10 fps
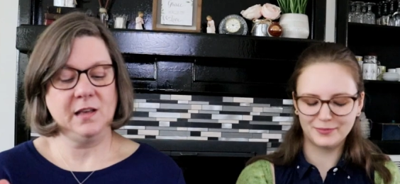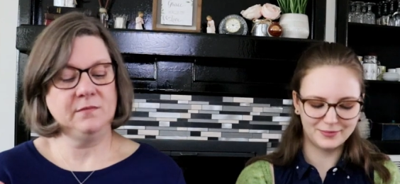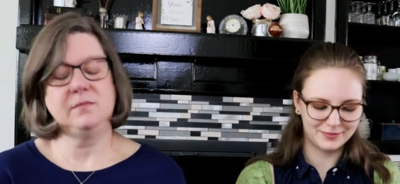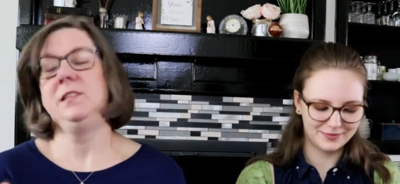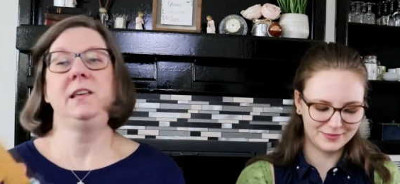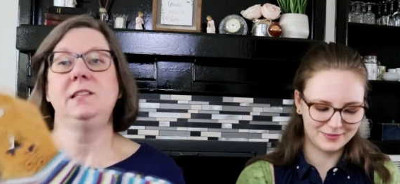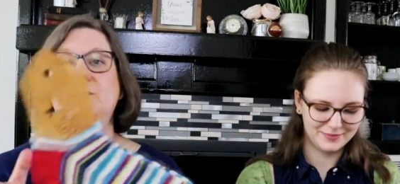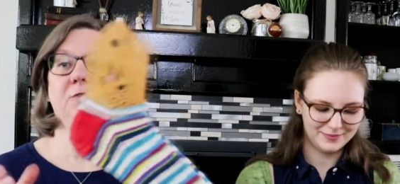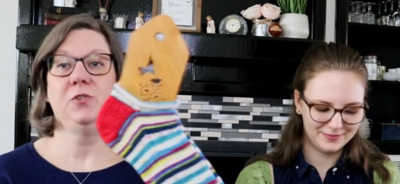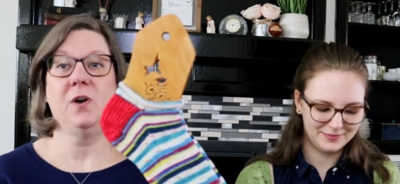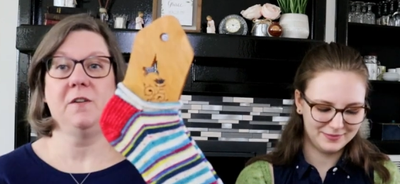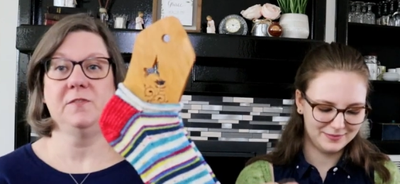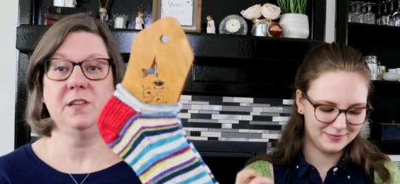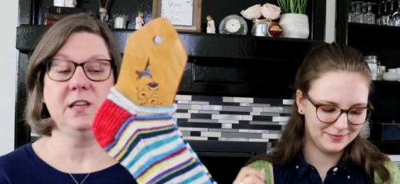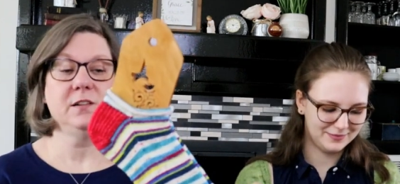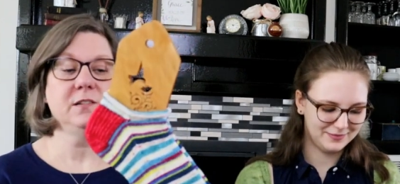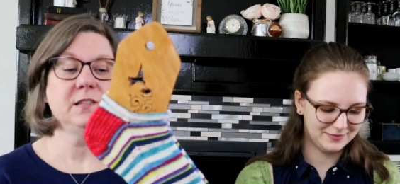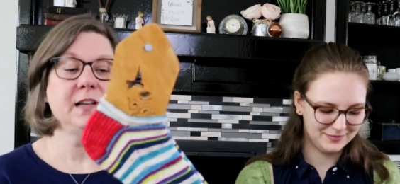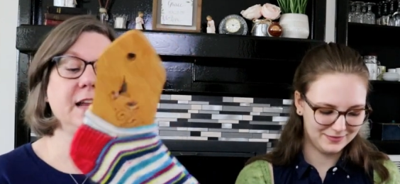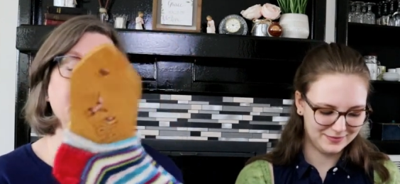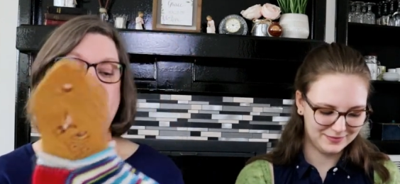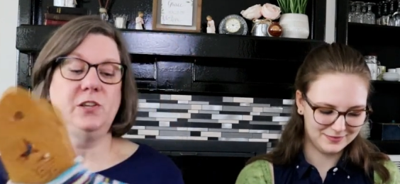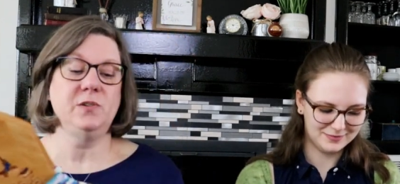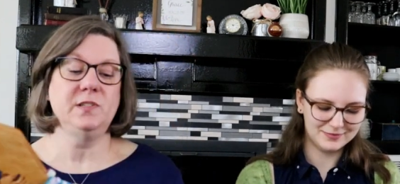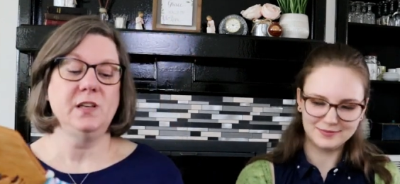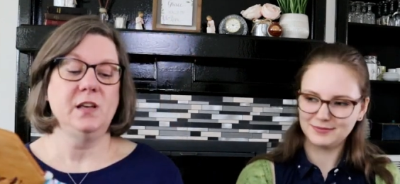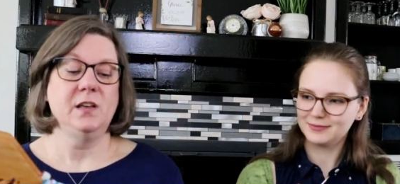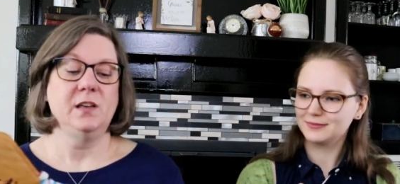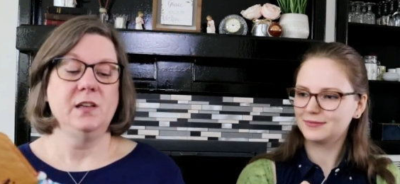Speaker 1: I, these flew off the needles and I did use